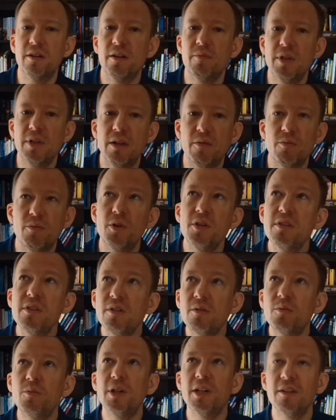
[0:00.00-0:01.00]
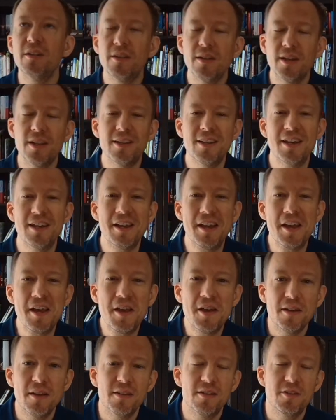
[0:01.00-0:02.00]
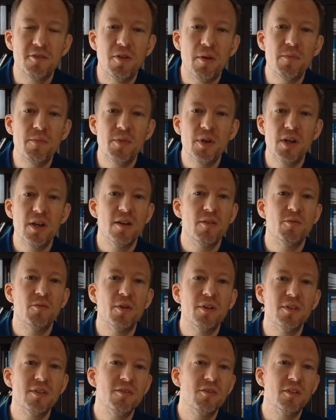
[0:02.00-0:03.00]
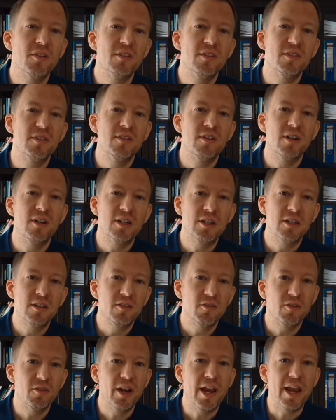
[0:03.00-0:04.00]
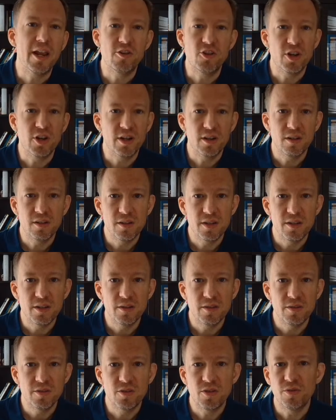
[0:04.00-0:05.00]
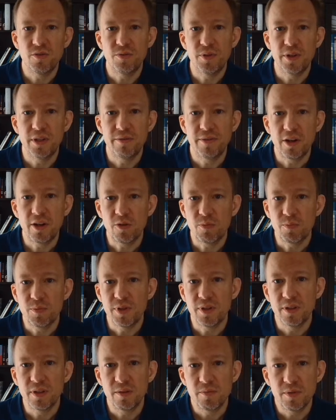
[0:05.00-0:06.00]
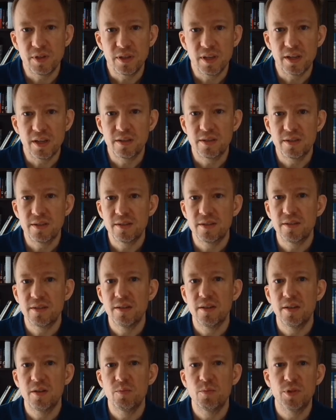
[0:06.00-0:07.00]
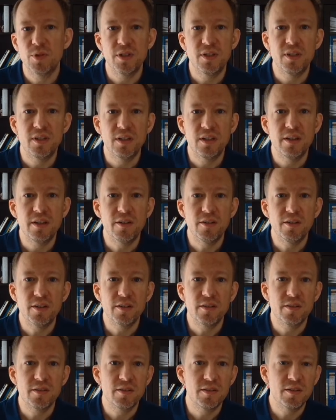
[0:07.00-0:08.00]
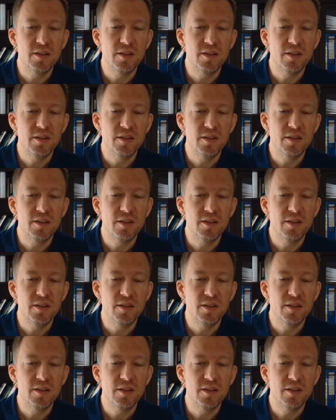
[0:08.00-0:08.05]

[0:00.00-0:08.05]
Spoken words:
I mean, I was aware that Scrum was not started, or Agile, in software development. I mean, that's pretty clear.